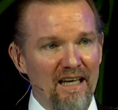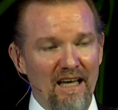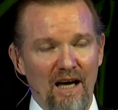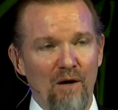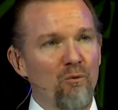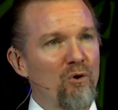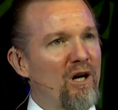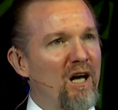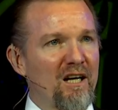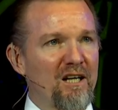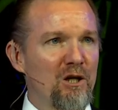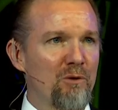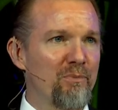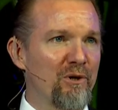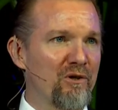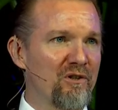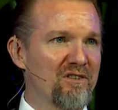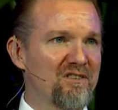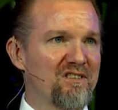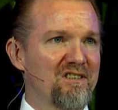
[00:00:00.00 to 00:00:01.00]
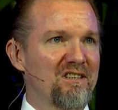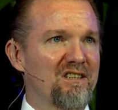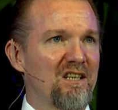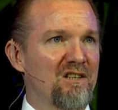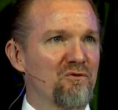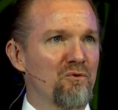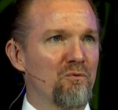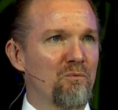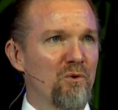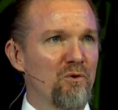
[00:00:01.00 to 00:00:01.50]
And we're not going to build a
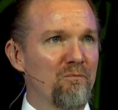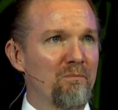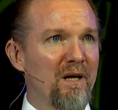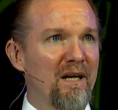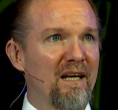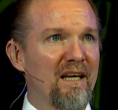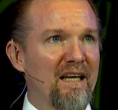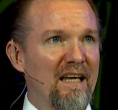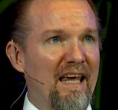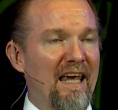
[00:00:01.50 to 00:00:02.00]
successful movement